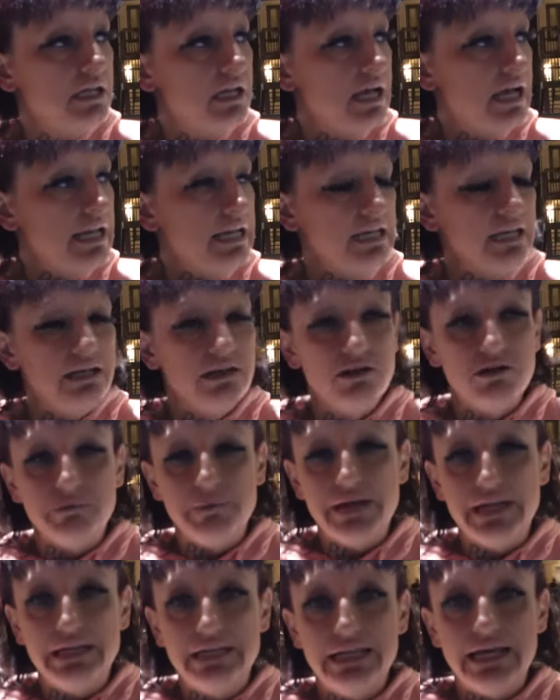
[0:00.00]
I didn't even know the
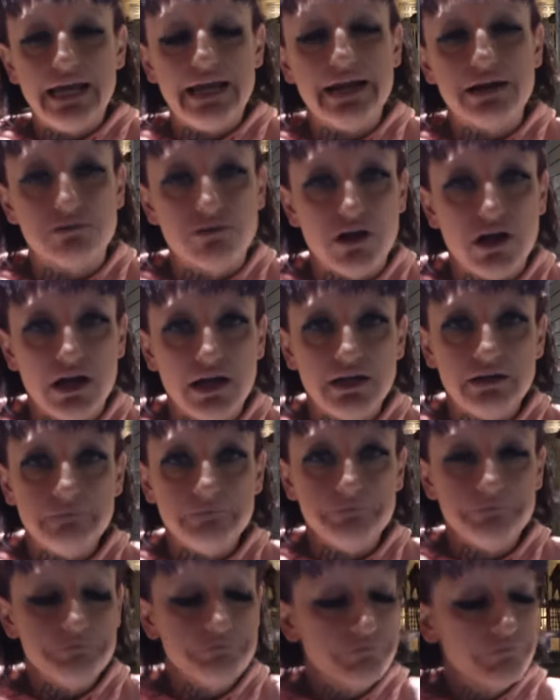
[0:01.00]
man did heroin.
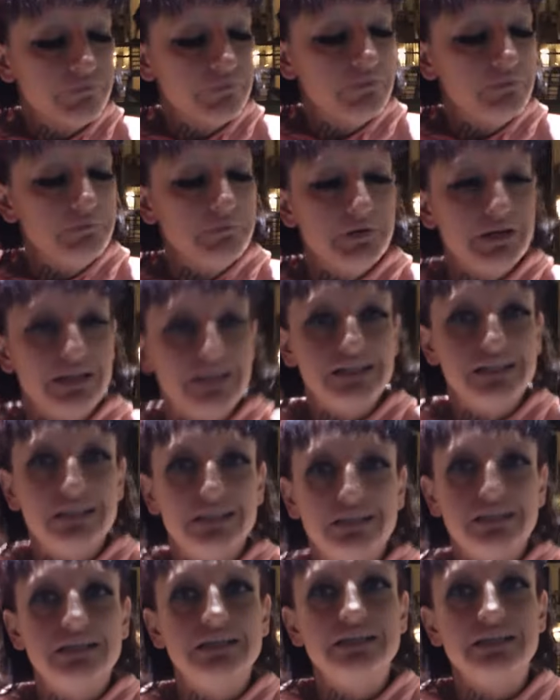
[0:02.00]
Ain't no way.
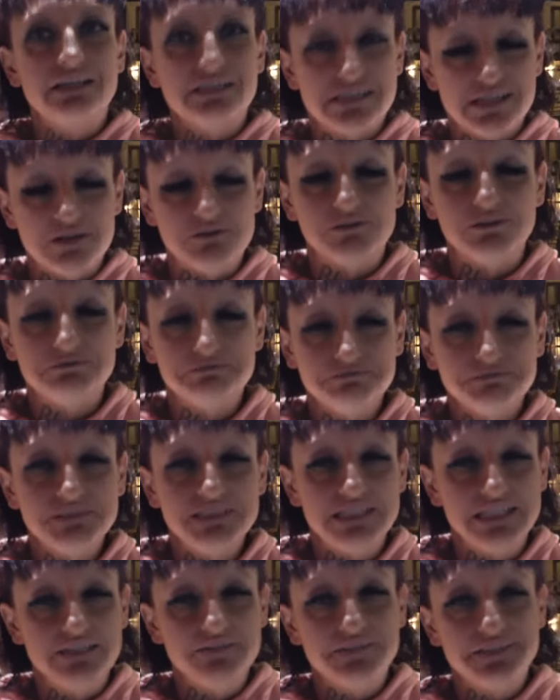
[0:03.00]
He does heroin,
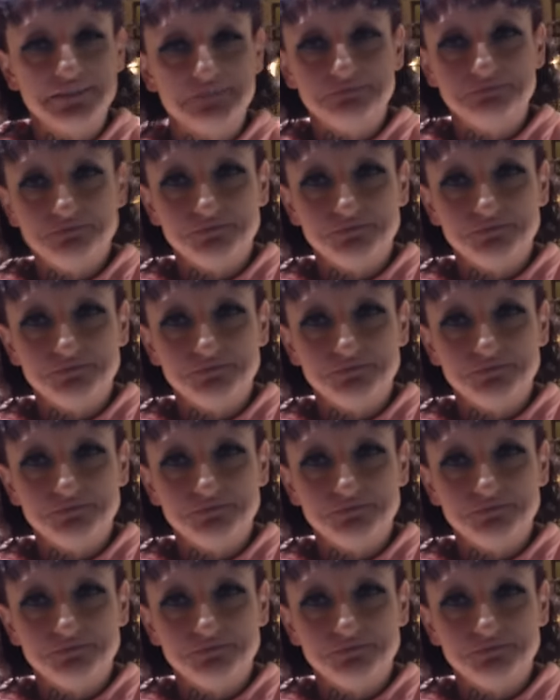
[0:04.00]
sniffs it.